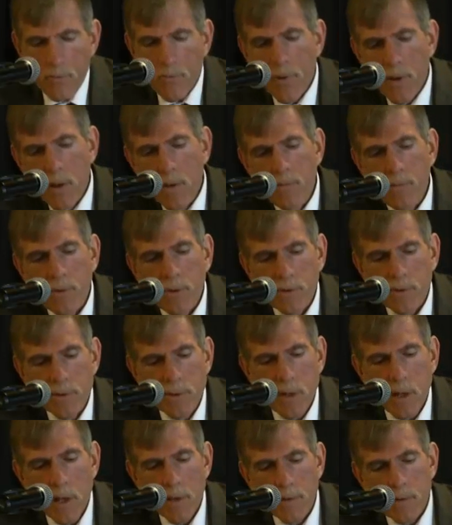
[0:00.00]
people
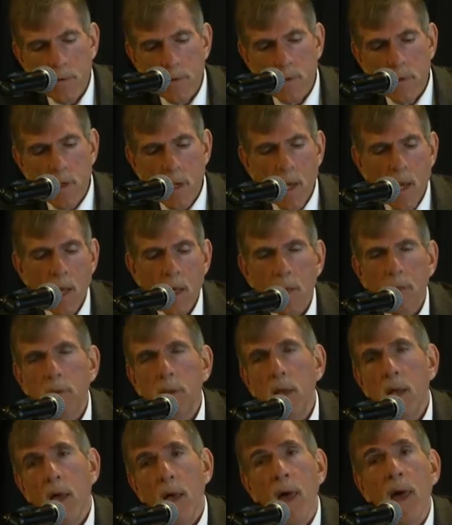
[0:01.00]
to understand,
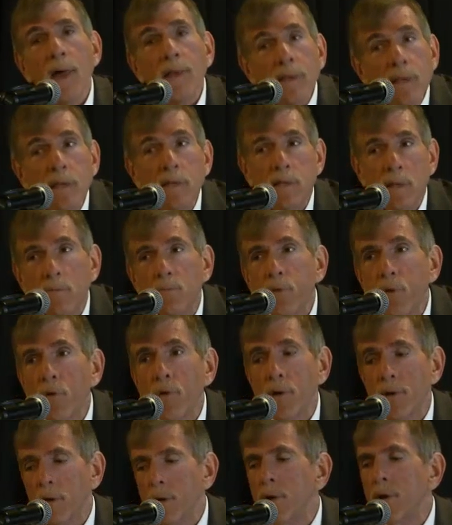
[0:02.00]
and his
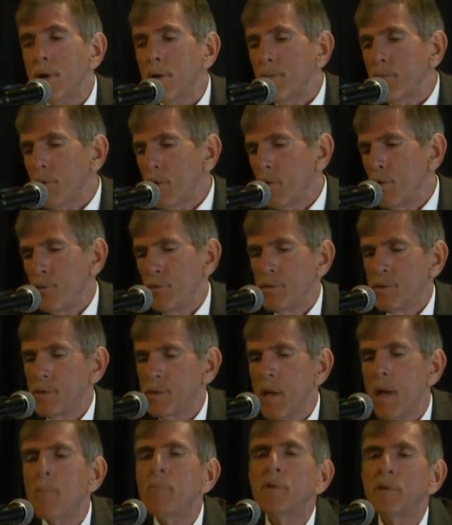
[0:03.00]
employer, whose
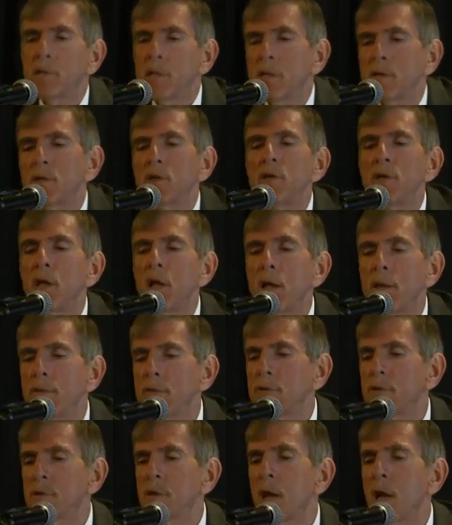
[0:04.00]
deposition the
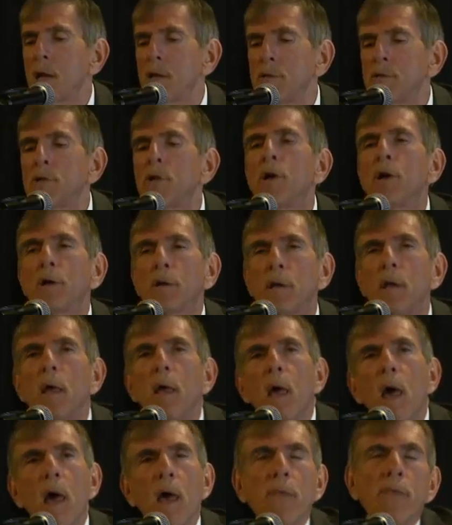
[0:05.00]
other side took.
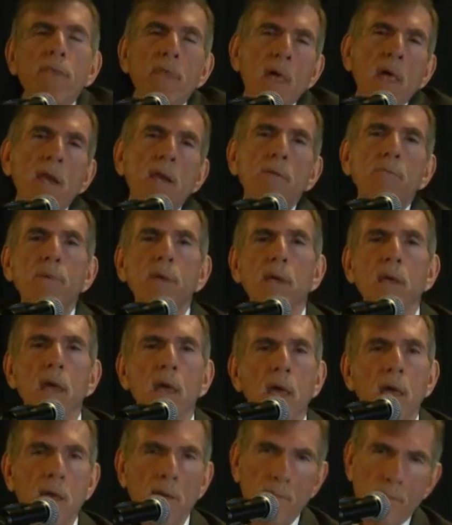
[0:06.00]
And then it
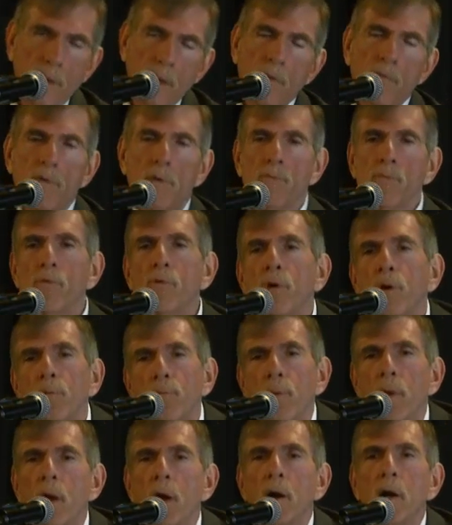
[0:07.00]
became even more
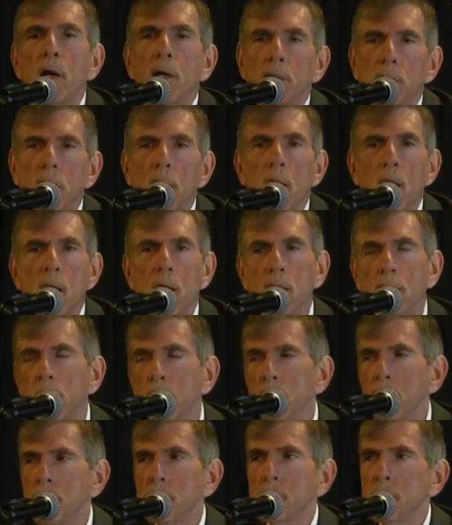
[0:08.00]
apparent, at
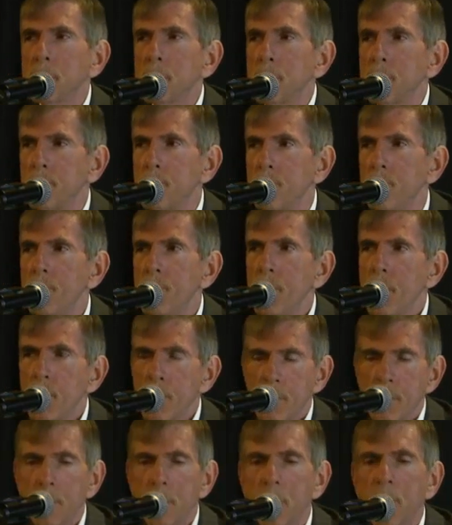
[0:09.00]
least to
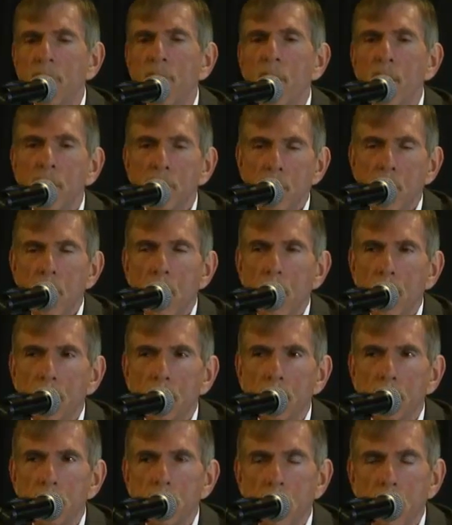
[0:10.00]

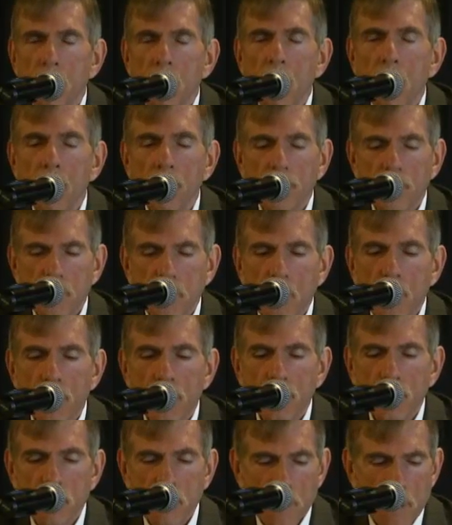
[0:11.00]
defendant
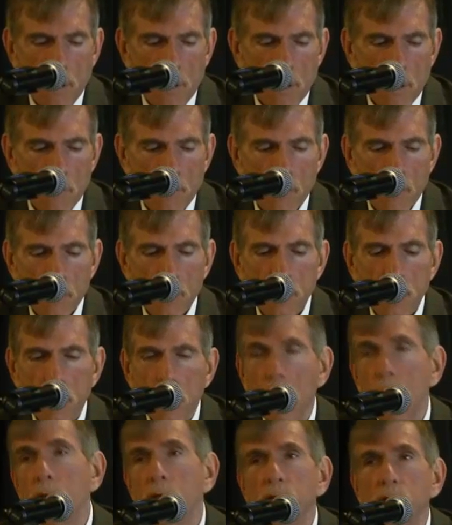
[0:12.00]
Social Security
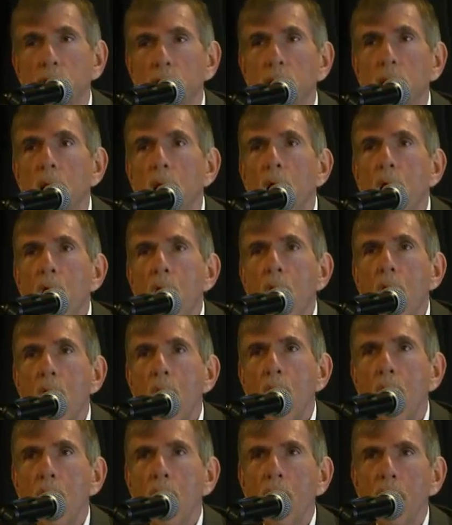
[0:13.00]
Administration,
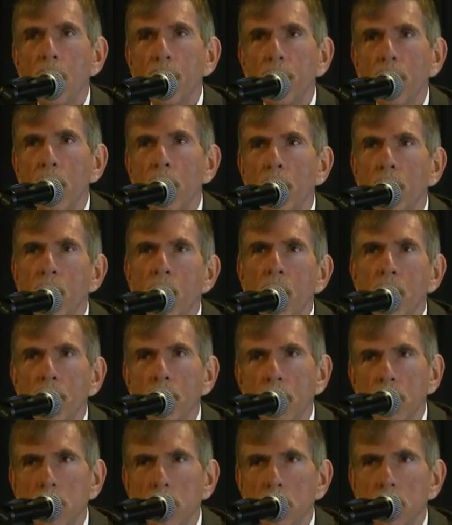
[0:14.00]
about
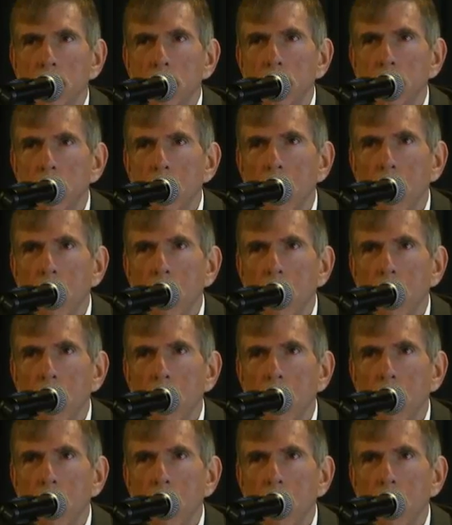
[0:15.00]
his